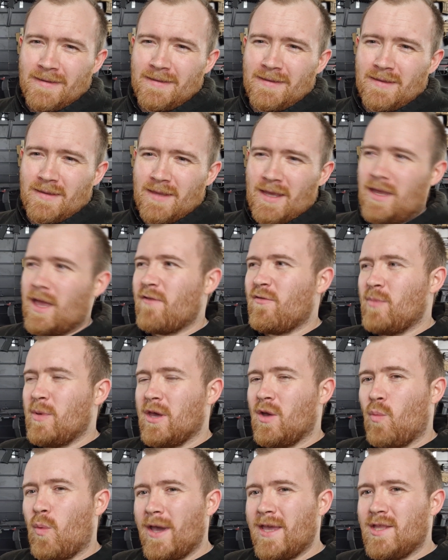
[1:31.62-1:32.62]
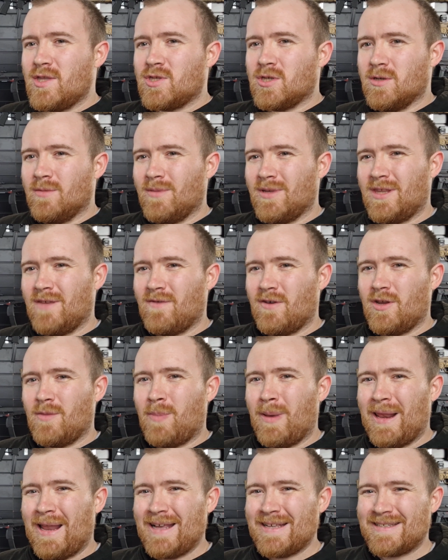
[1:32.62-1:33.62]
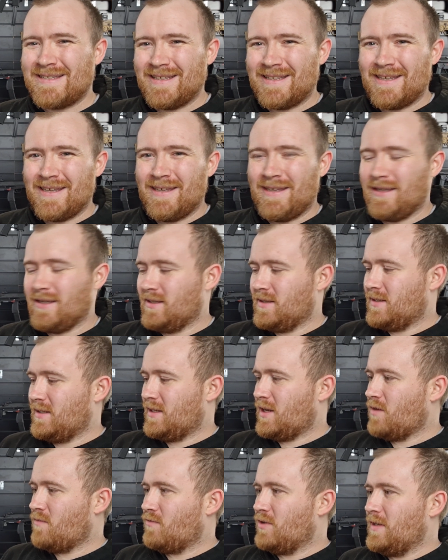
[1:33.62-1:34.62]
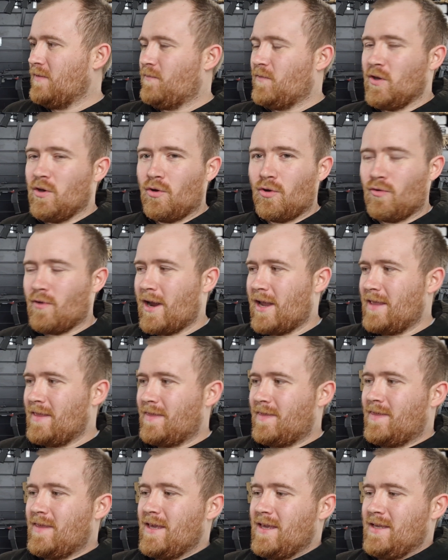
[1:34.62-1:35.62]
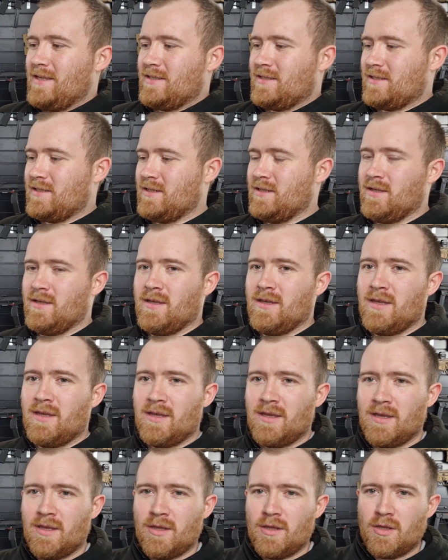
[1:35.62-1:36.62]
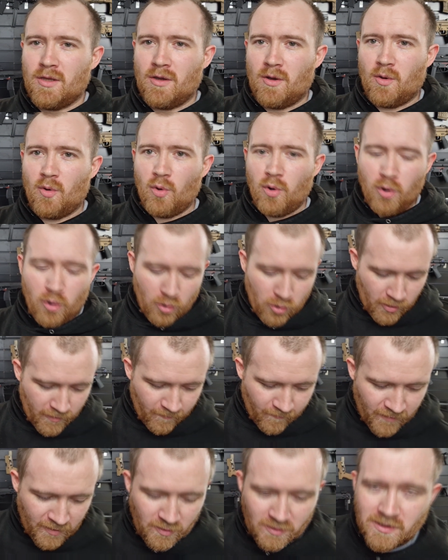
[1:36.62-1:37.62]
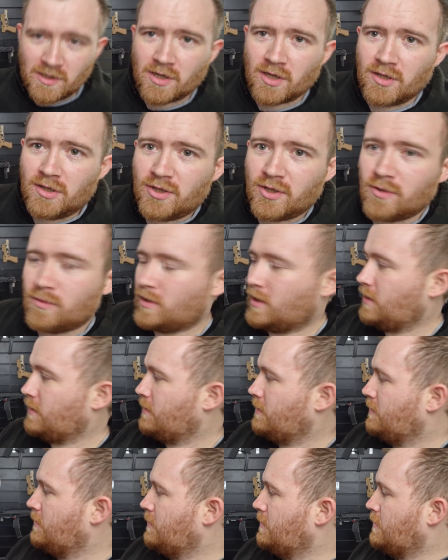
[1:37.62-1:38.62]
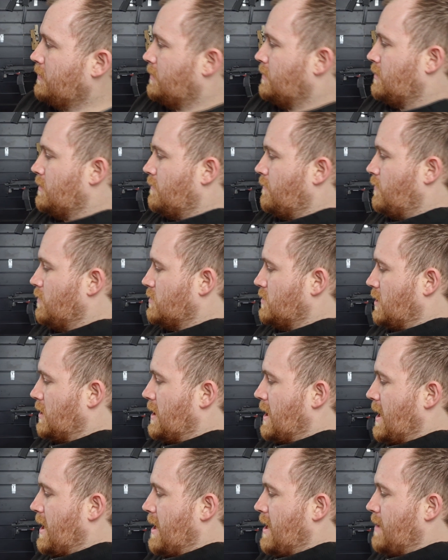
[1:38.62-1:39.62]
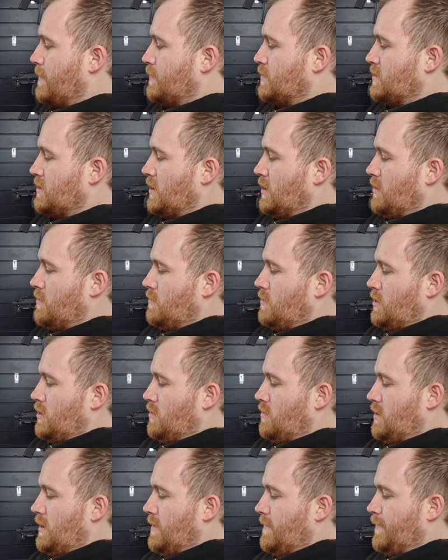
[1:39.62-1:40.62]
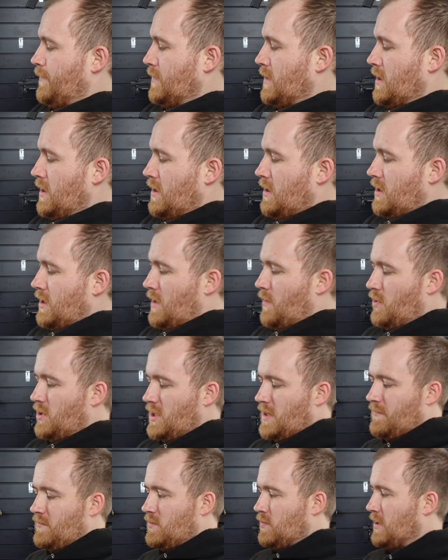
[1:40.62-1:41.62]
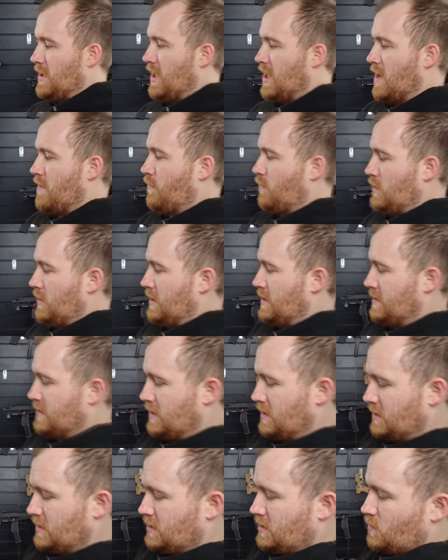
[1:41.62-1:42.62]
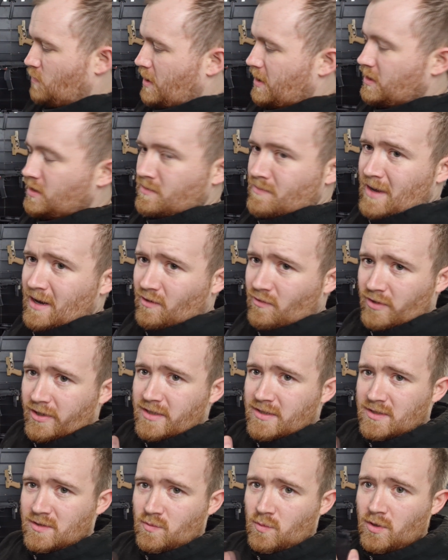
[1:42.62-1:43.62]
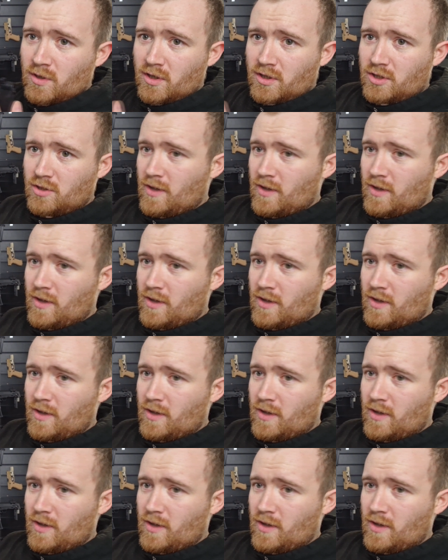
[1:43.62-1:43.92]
They have a bit of weight to them, but they're very plasticky and they don't really feel great. This, oh, it feels like a unit. It feels like an absolute unit. Now what you have to be careful with these things is the way that the mag releases work.